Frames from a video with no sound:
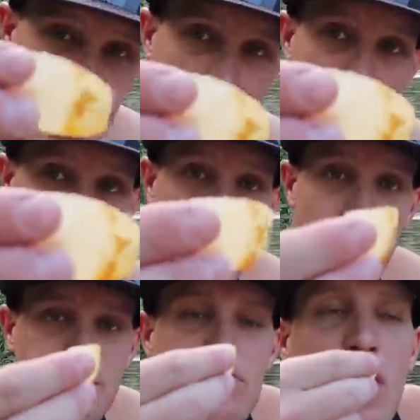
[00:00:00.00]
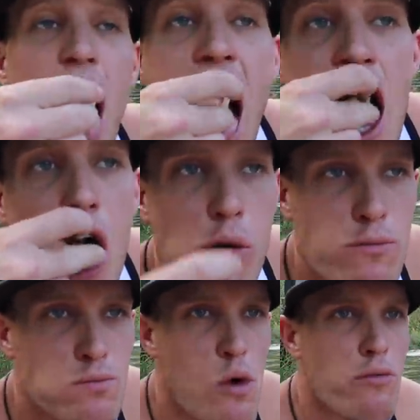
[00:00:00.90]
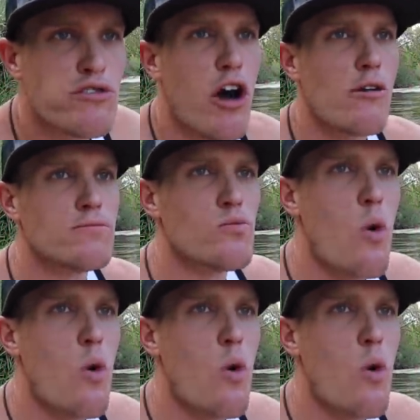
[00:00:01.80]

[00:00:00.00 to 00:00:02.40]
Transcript: tones it down. So